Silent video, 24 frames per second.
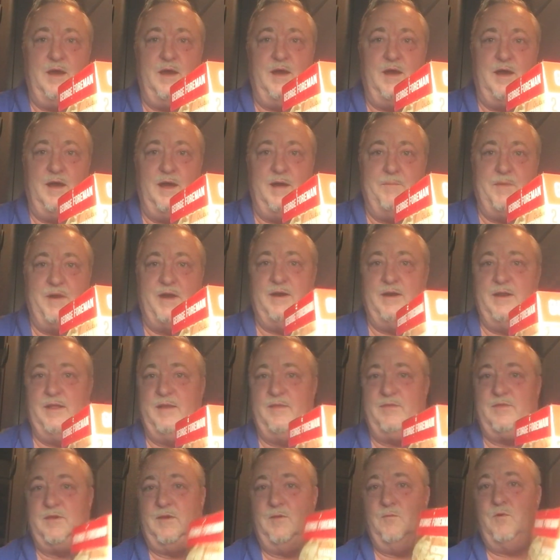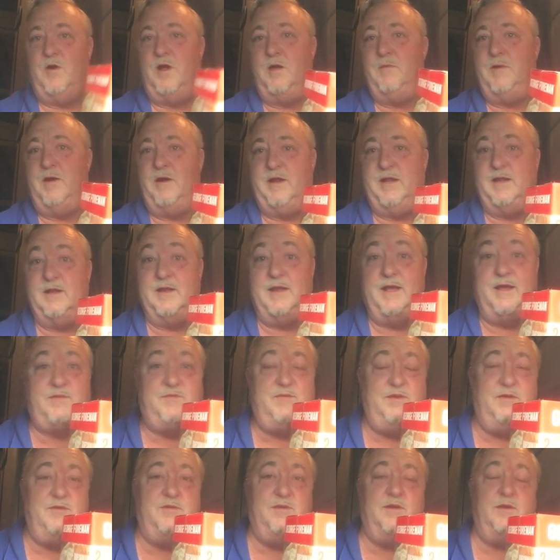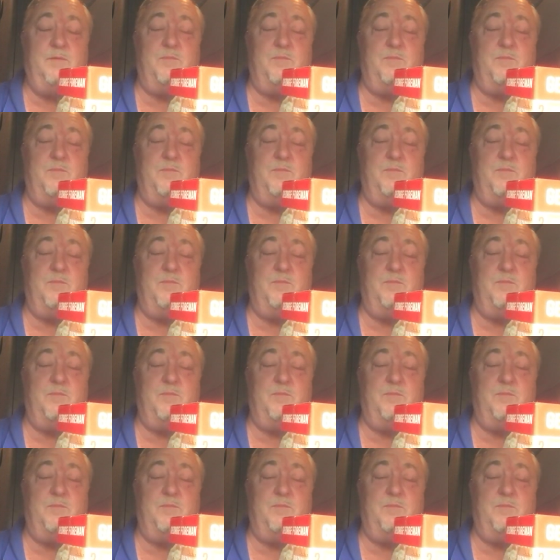I bought it at the Walmart in Lexington,